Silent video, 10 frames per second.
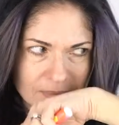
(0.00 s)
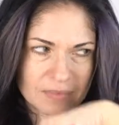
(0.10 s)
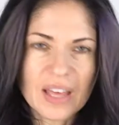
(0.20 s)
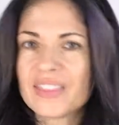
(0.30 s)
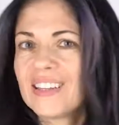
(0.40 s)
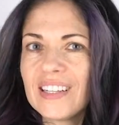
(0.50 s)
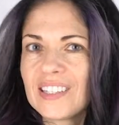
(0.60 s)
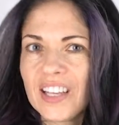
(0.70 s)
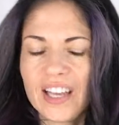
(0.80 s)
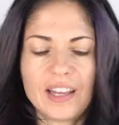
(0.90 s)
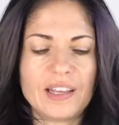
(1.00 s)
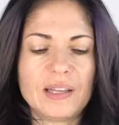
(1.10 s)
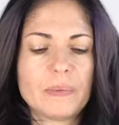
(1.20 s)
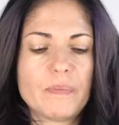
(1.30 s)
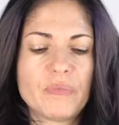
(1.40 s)
Nothing
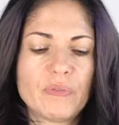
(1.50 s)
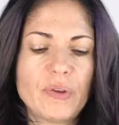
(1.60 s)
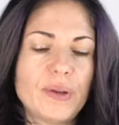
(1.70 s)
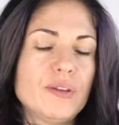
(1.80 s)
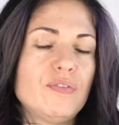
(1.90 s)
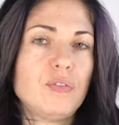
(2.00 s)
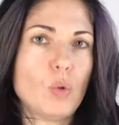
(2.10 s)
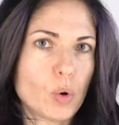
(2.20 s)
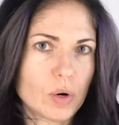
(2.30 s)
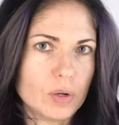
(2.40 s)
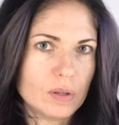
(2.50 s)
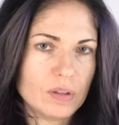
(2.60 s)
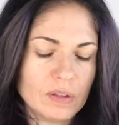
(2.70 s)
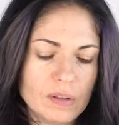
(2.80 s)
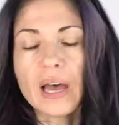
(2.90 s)
exciting, very
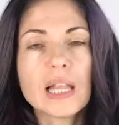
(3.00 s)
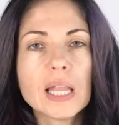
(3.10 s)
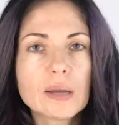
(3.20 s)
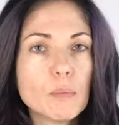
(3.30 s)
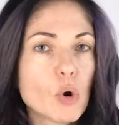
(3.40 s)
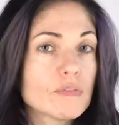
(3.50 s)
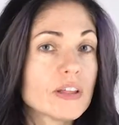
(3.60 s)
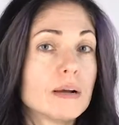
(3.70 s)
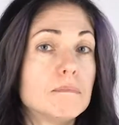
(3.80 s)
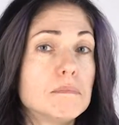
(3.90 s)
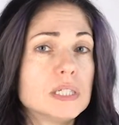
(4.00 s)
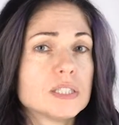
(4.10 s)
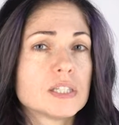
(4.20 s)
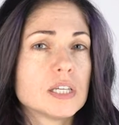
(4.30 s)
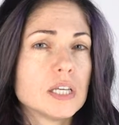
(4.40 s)
floral. I like more of like a
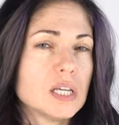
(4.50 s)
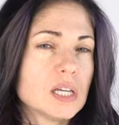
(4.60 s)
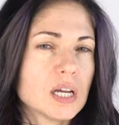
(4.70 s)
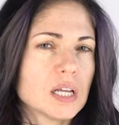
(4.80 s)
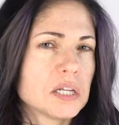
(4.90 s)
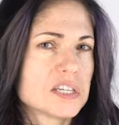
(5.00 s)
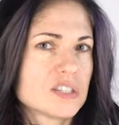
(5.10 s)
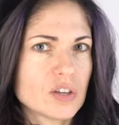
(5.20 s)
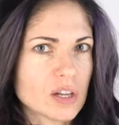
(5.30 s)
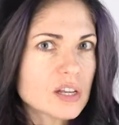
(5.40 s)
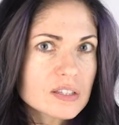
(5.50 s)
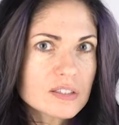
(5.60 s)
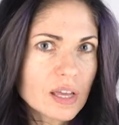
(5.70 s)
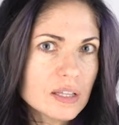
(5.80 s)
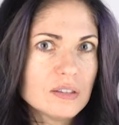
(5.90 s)
musky kind of exotic
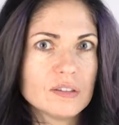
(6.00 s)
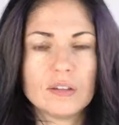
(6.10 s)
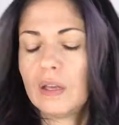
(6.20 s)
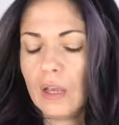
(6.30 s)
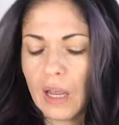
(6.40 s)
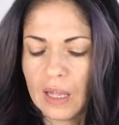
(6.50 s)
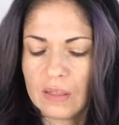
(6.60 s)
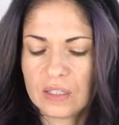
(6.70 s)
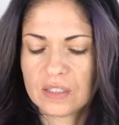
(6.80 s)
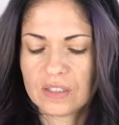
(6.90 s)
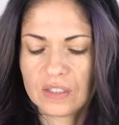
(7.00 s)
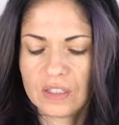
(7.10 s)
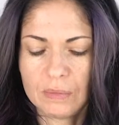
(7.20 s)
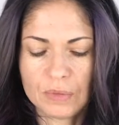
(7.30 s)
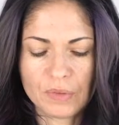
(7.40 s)
scent. And this just
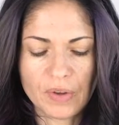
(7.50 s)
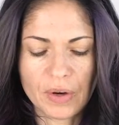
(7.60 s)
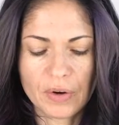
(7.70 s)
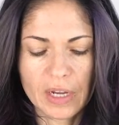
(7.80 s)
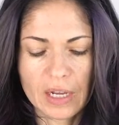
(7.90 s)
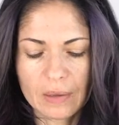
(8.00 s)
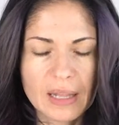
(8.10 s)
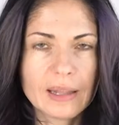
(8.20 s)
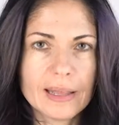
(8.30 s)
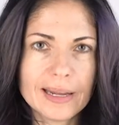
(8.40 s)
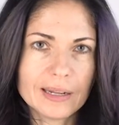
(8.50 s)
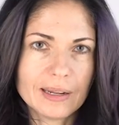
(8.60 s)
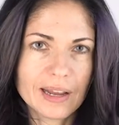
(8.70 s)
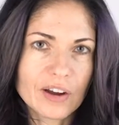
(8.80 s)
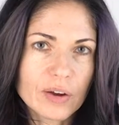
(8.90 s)
seems very light and
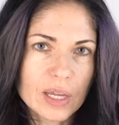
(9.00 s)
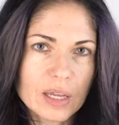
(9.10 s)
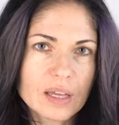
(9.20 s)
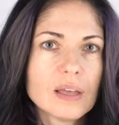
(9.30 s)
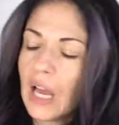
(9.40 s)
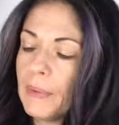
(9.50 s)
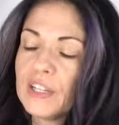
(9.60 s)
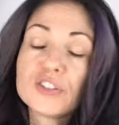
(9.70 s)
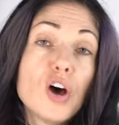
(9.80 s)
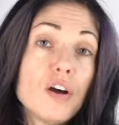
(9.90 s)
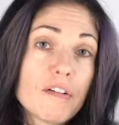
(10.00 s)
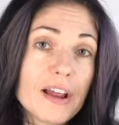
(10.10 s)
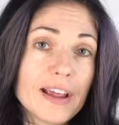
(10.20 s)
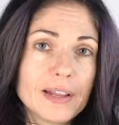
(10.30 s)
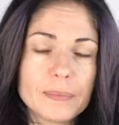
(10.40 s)
airy. I mean, it's all
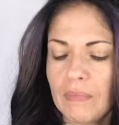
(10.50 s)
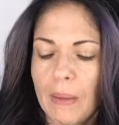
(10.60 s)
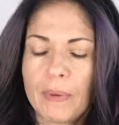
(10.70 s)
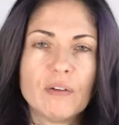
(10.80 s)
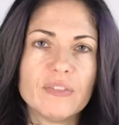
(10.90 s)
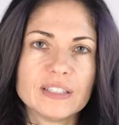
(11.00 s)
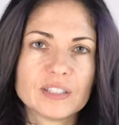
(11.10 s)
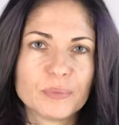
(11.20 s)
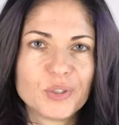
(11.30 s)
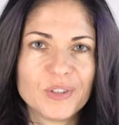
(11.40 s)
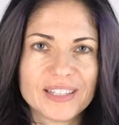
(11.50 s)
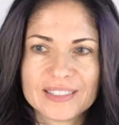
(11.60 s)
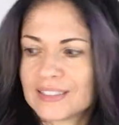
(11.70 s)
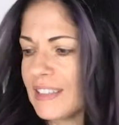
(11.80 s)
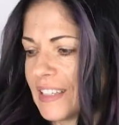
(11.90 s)
right. Maybe I'll find someone who likes
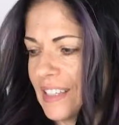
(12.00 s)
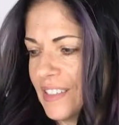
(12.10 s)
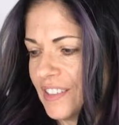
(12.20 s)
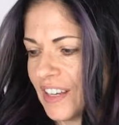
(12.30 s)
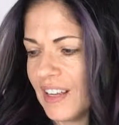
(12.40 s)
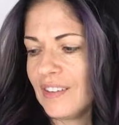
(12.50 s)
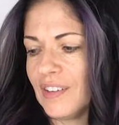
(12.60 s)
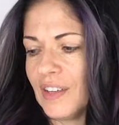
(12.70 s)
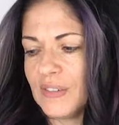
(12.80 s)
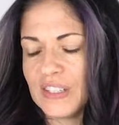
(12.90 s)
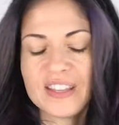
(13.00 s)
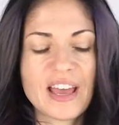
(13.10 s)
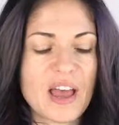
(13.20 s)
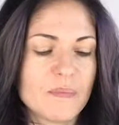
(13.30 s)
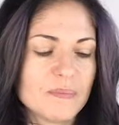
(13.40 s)
the scent and give it to
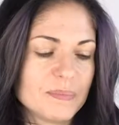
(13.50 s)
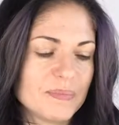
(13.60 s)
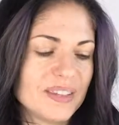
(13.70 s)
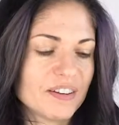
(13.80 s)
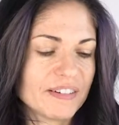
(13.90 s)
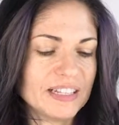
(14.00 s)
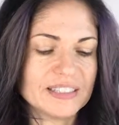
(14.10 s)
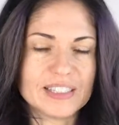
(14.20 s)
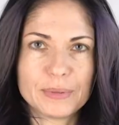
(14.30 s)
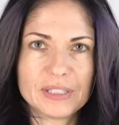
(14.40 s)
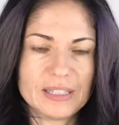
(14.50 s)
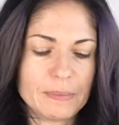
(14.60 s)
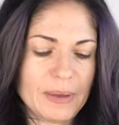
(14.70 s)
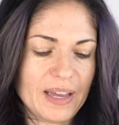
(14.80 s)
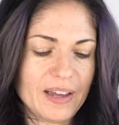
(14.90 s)
them. All right, let's see what's in the
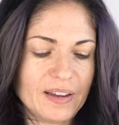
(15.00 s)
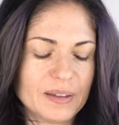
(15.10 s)
bag.